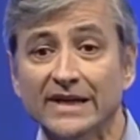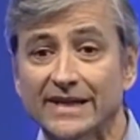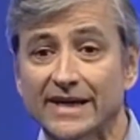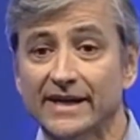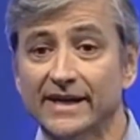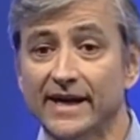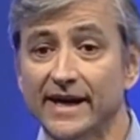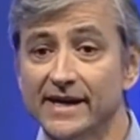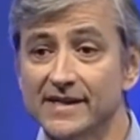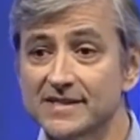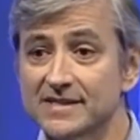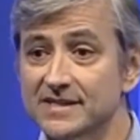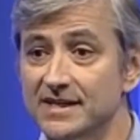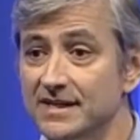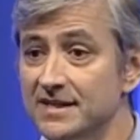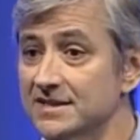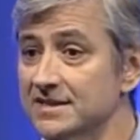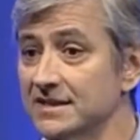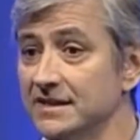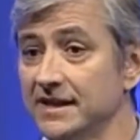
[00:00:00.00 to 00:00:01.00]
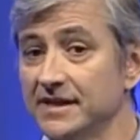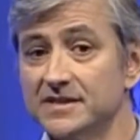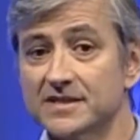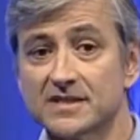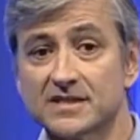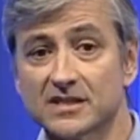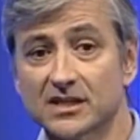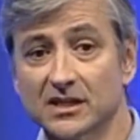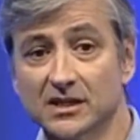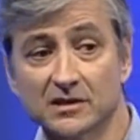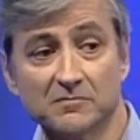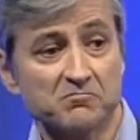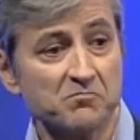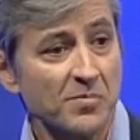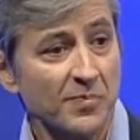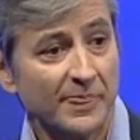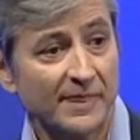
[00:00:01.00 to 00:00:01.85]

can access, let's say,